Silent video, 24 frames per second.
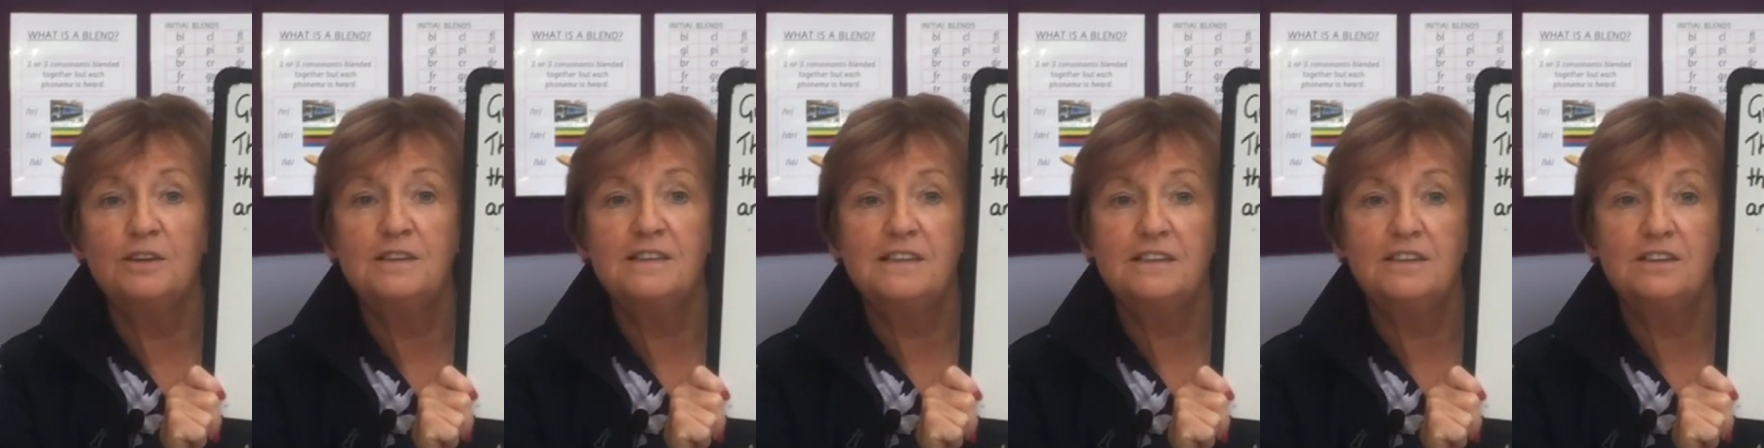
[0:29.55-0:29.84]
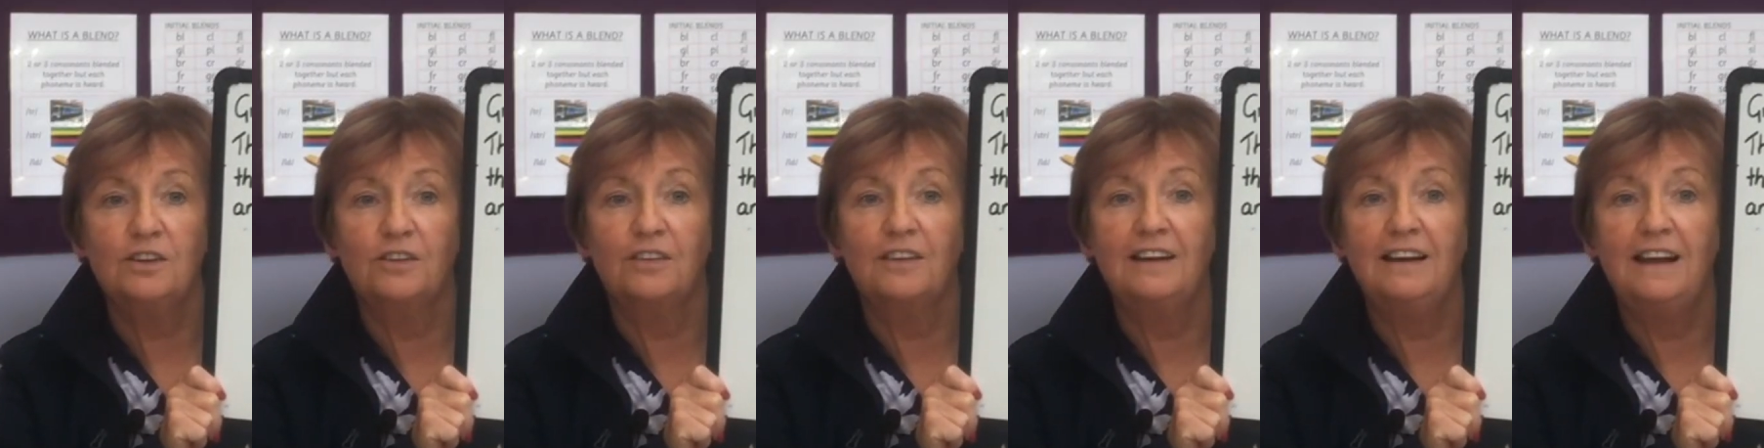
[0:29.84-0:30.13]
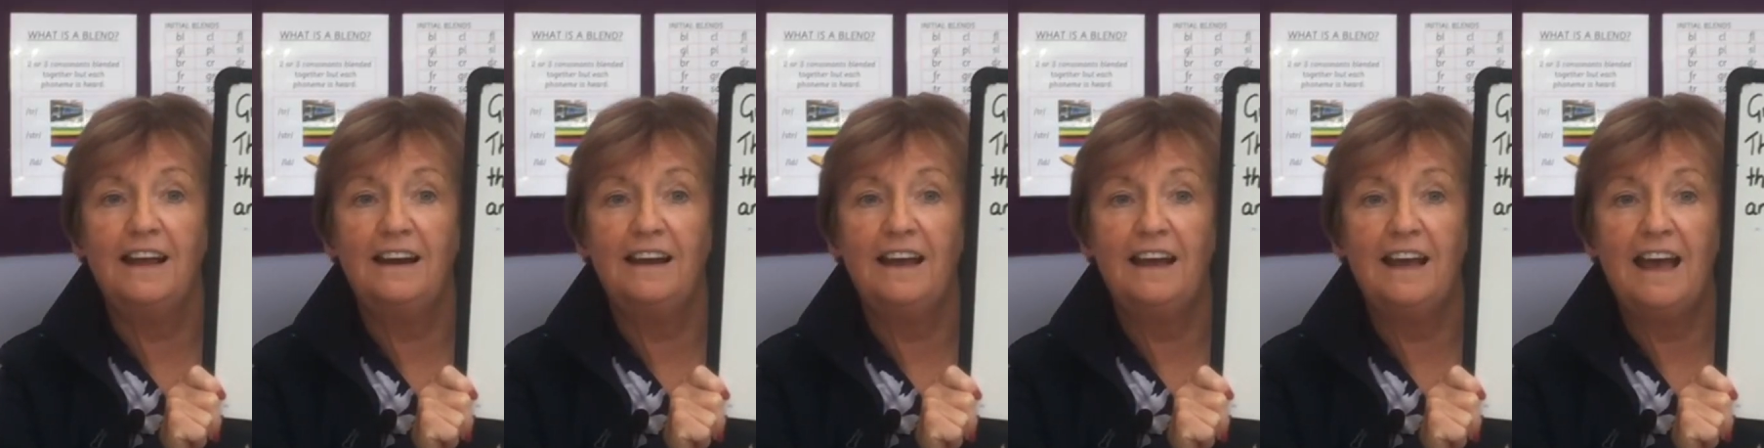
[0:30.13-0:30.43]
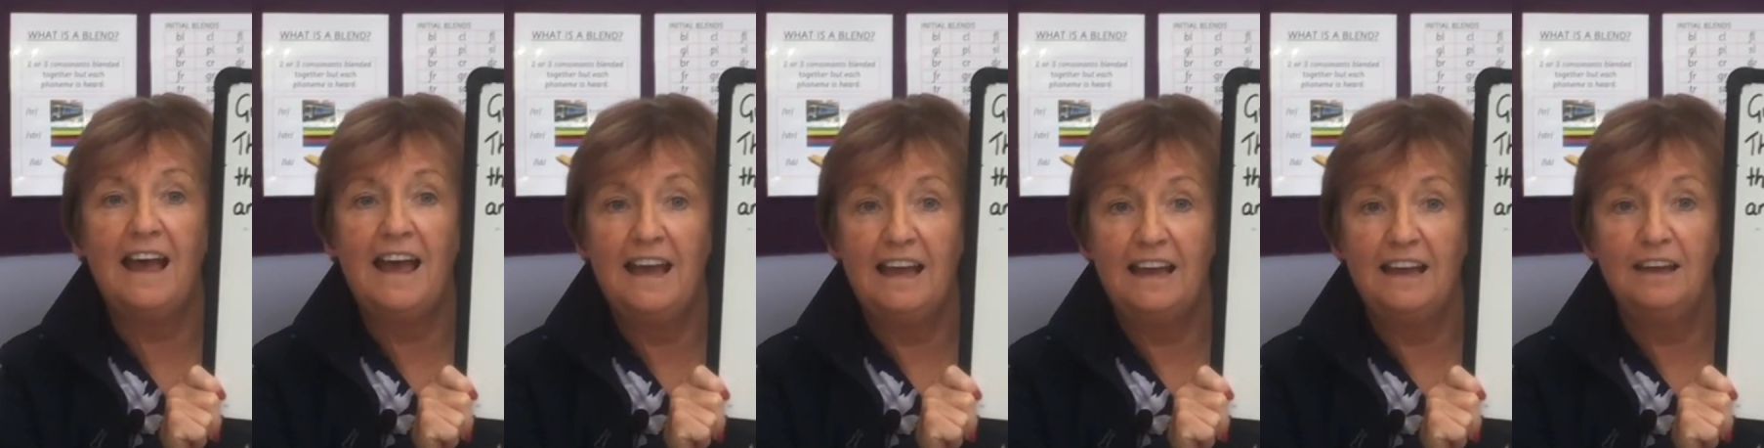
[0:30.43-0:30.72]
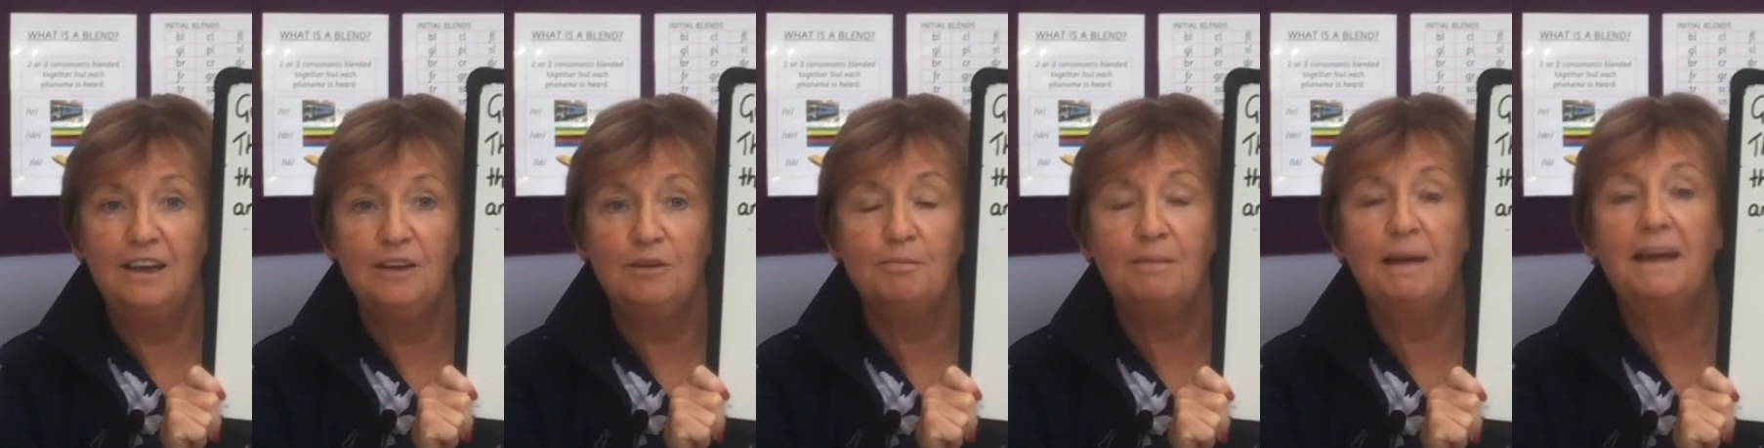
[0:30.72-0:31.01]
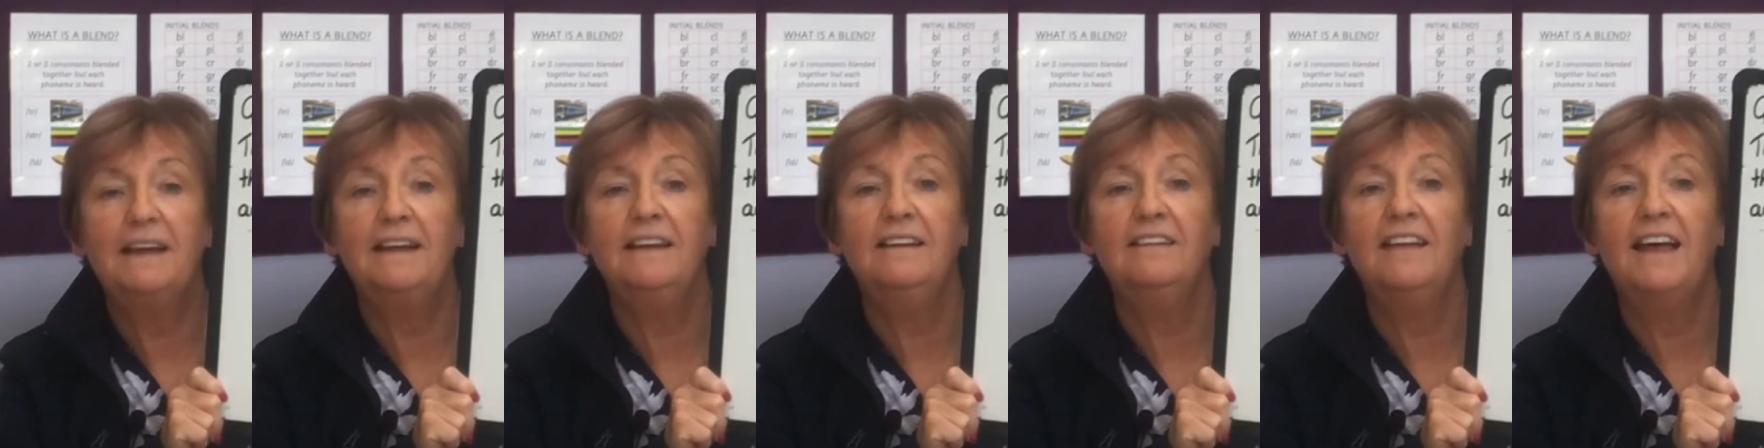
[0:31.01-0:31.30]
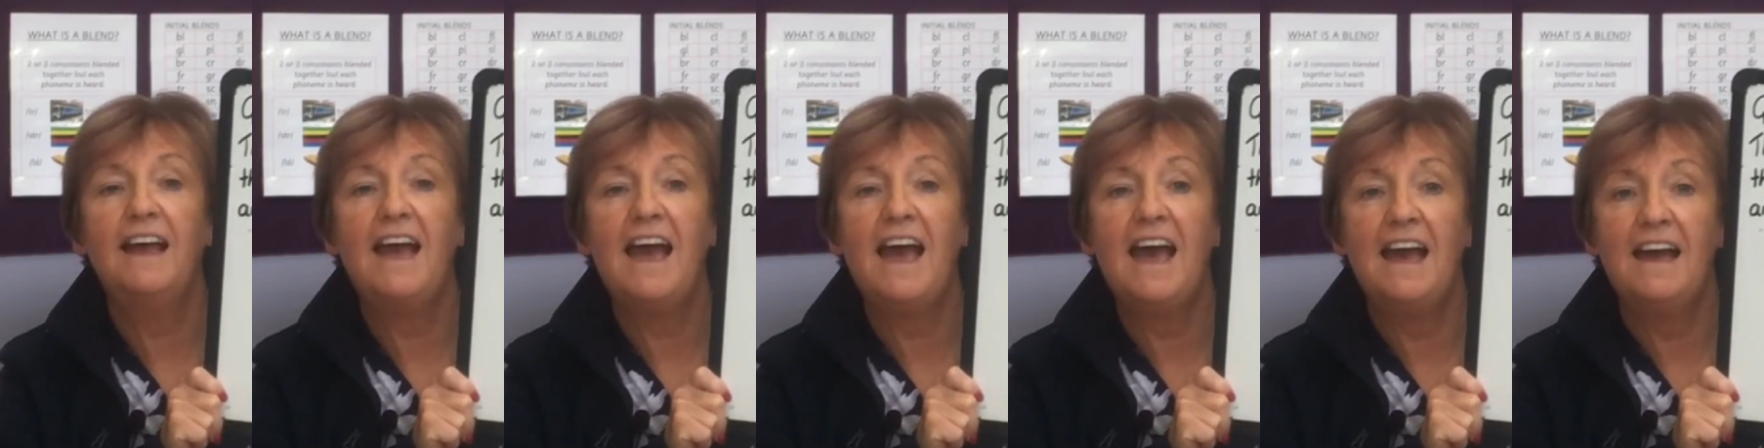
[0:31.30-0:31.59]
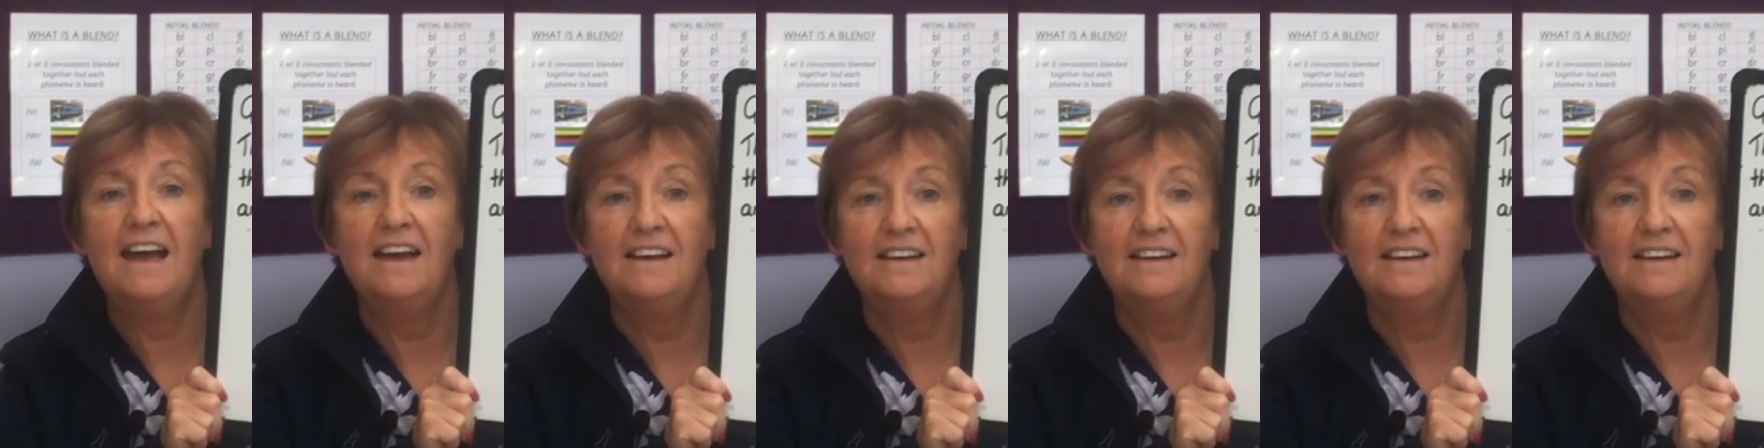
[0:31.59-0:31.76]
is on the letter A, making the A